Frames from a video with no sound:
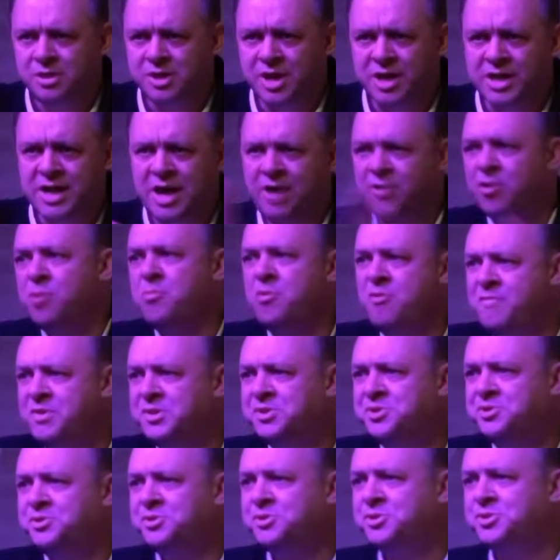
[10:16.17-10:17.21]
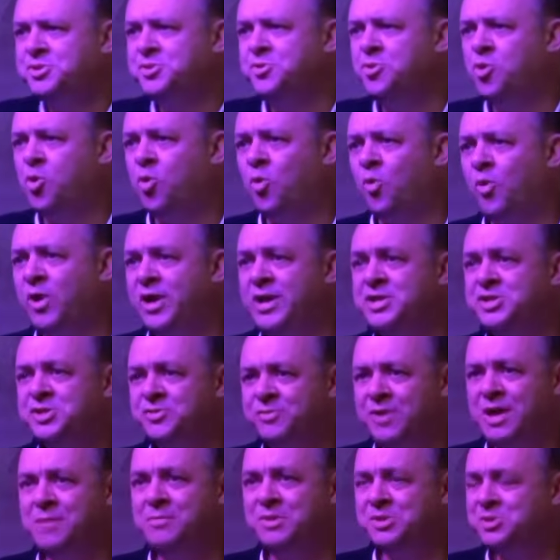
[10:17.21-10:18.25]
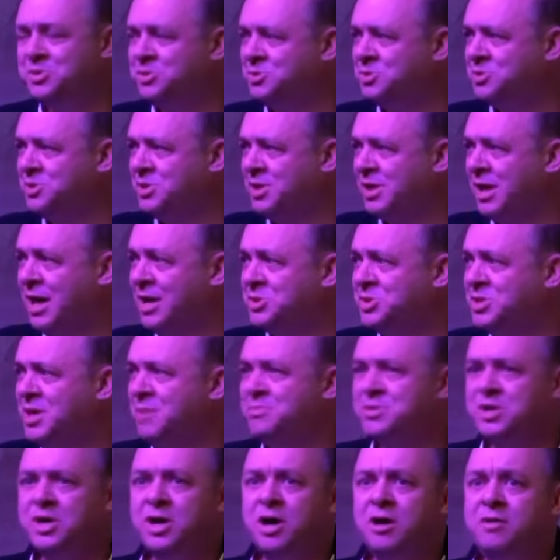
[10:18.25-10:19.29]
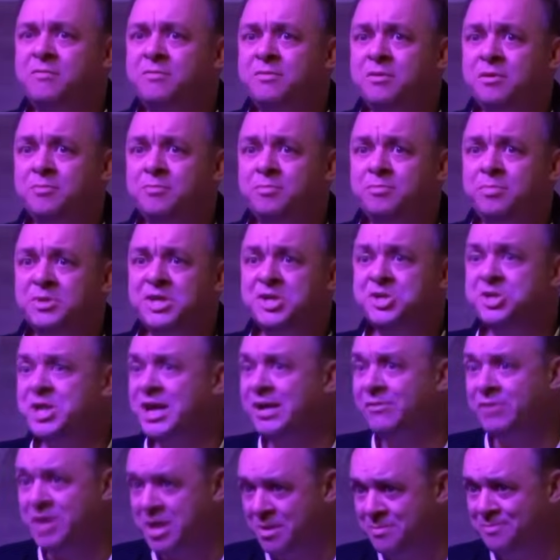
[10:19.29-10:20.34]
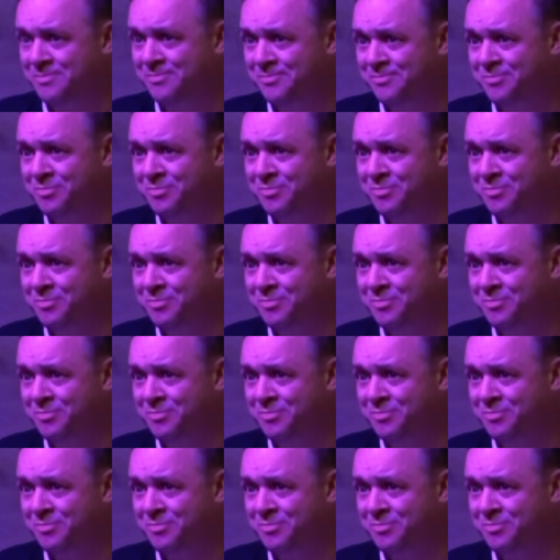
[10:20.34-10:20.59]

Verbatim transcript: in a counter movement, to coin his famous concept of potentiality.